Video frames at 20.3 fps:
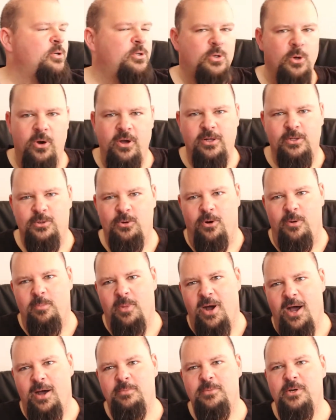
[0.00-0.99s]
Doyle
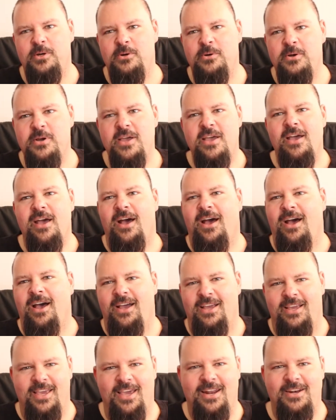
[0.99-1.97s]
Dormammu,
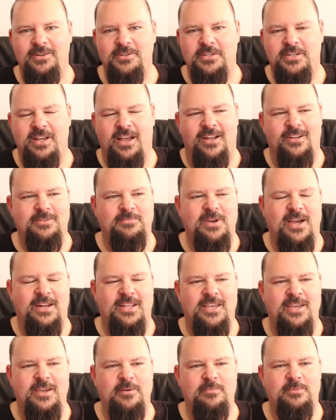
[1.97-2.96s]
again, talked
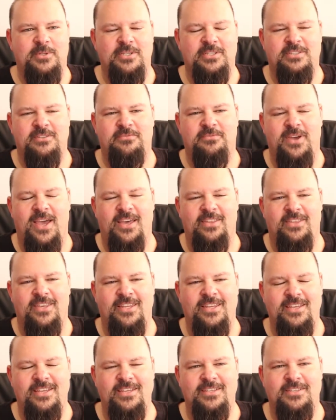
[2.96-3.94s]
about him. Just the fact that
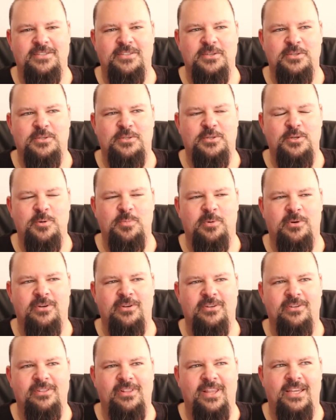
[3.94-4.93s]
he is
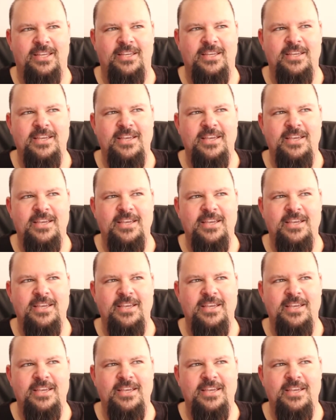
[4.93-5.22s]
super, like,